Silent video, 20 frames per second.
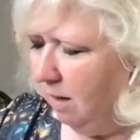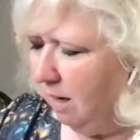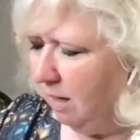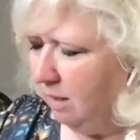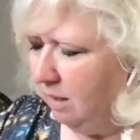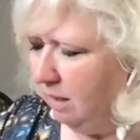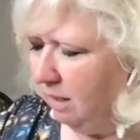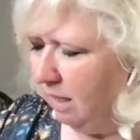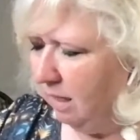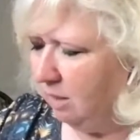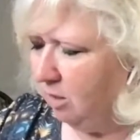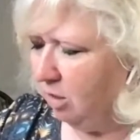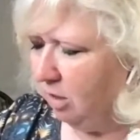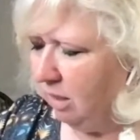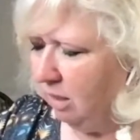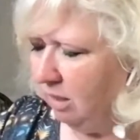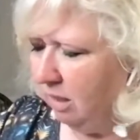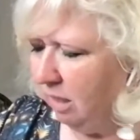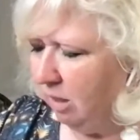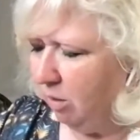I did
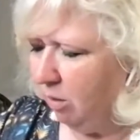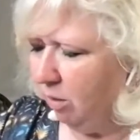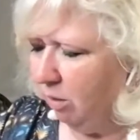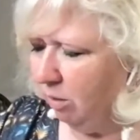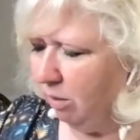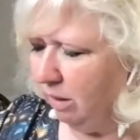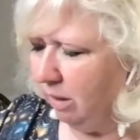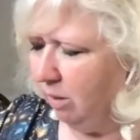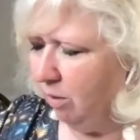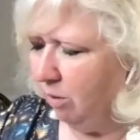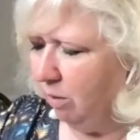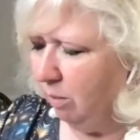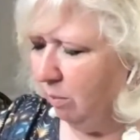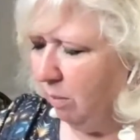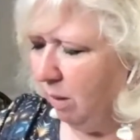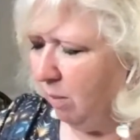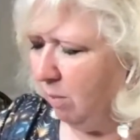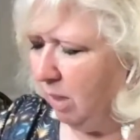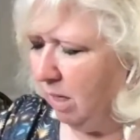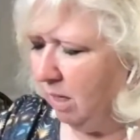actually think earlier that
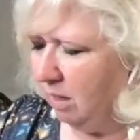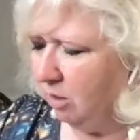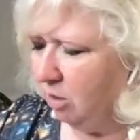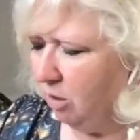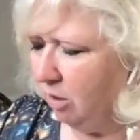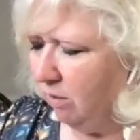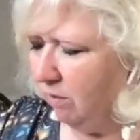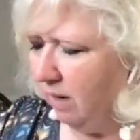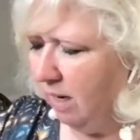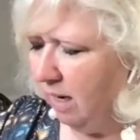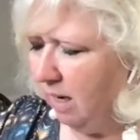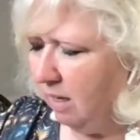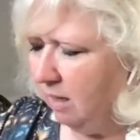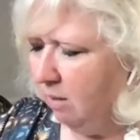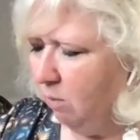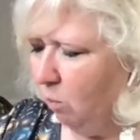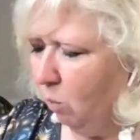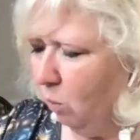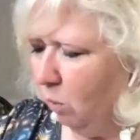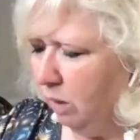maybe I should have
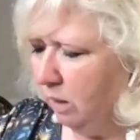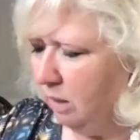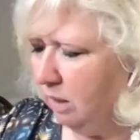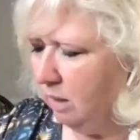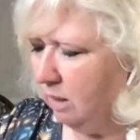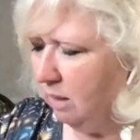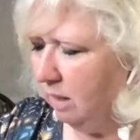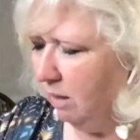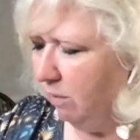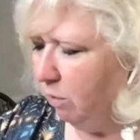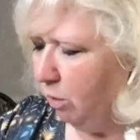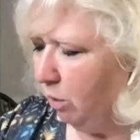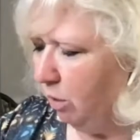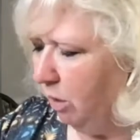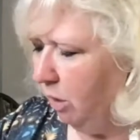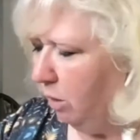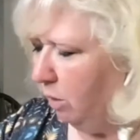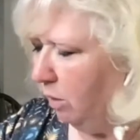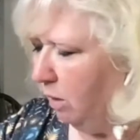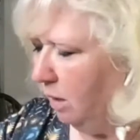had one this
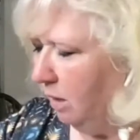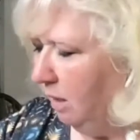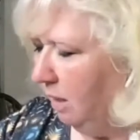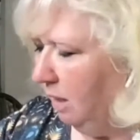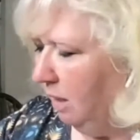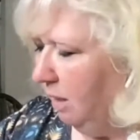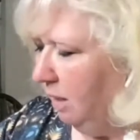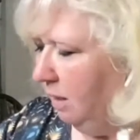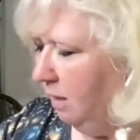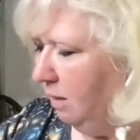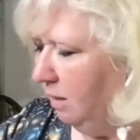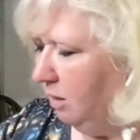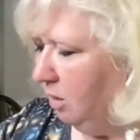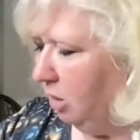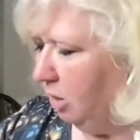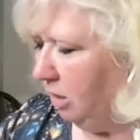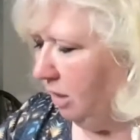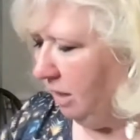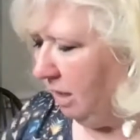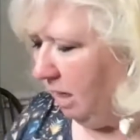afternoon
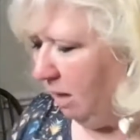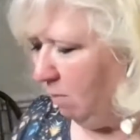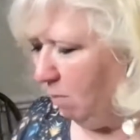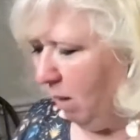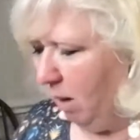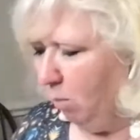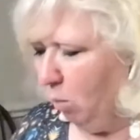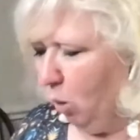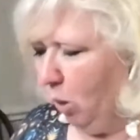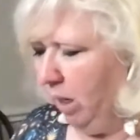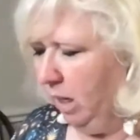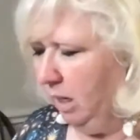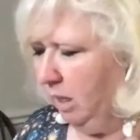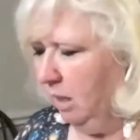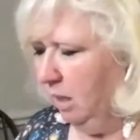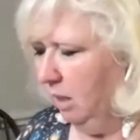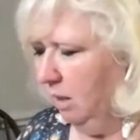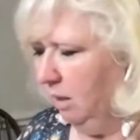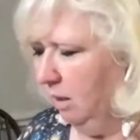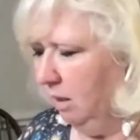just to keep my
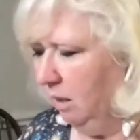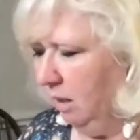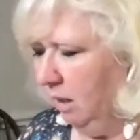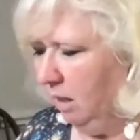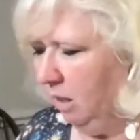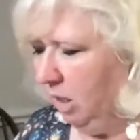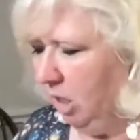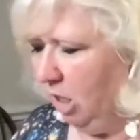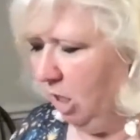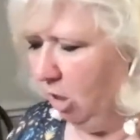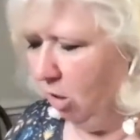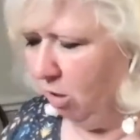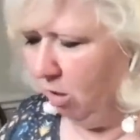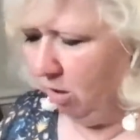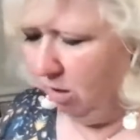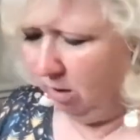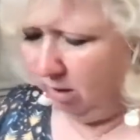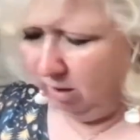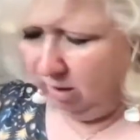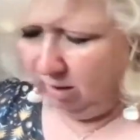brain in
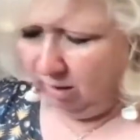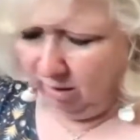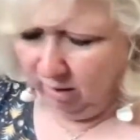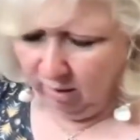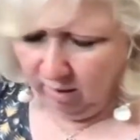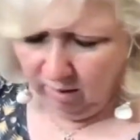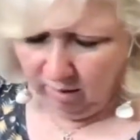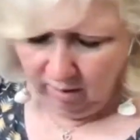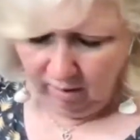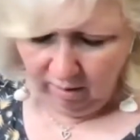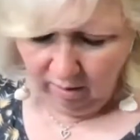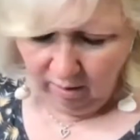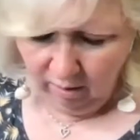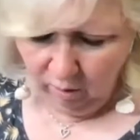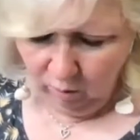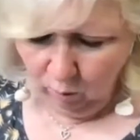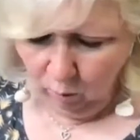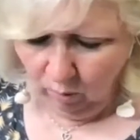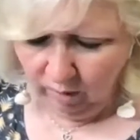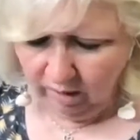gear.
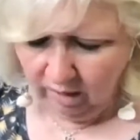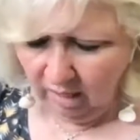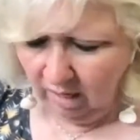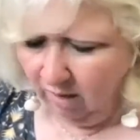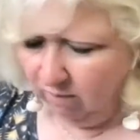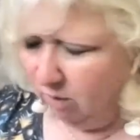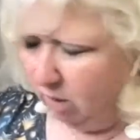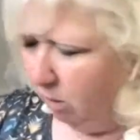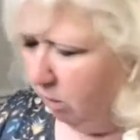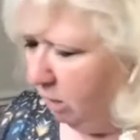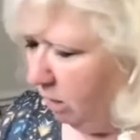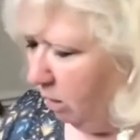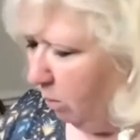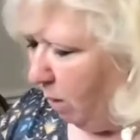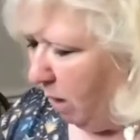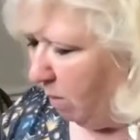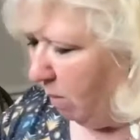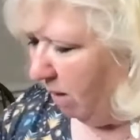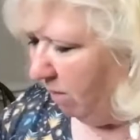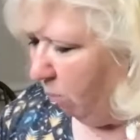The one thing I've noticed
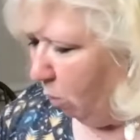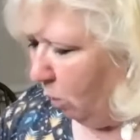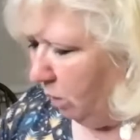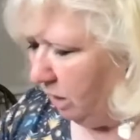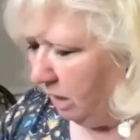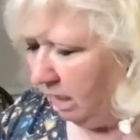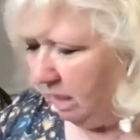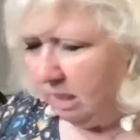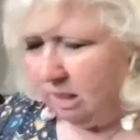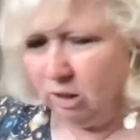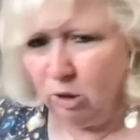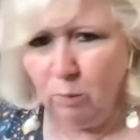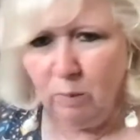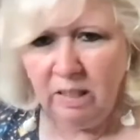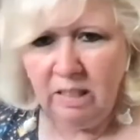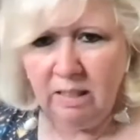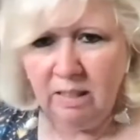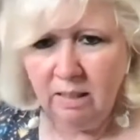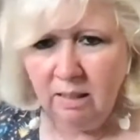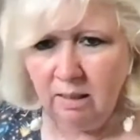about my 14-inch
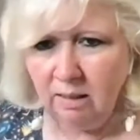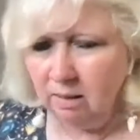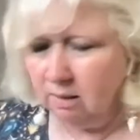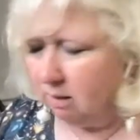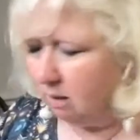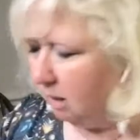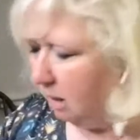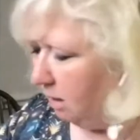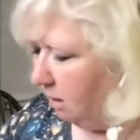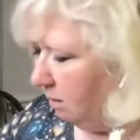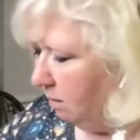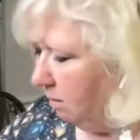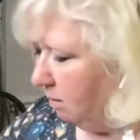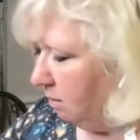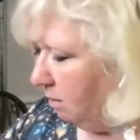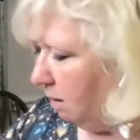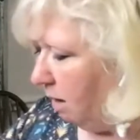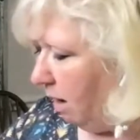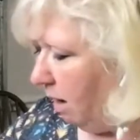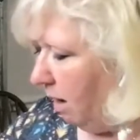pieces is
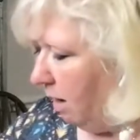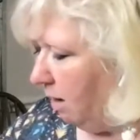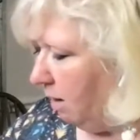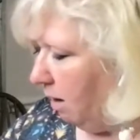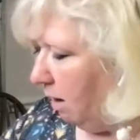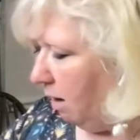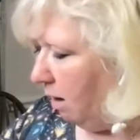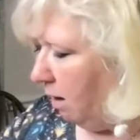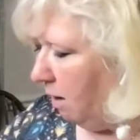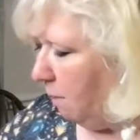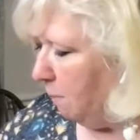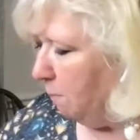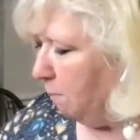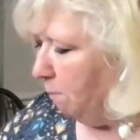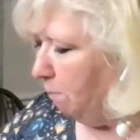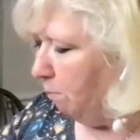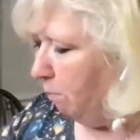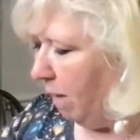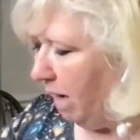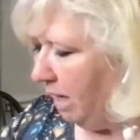that
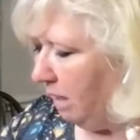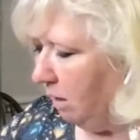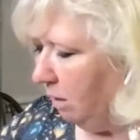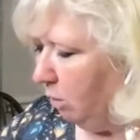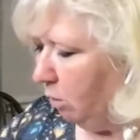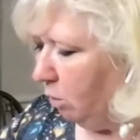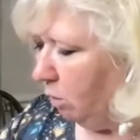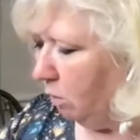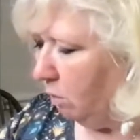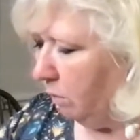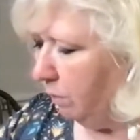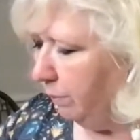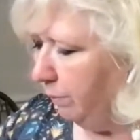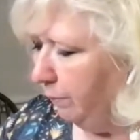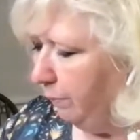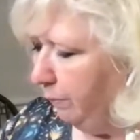my little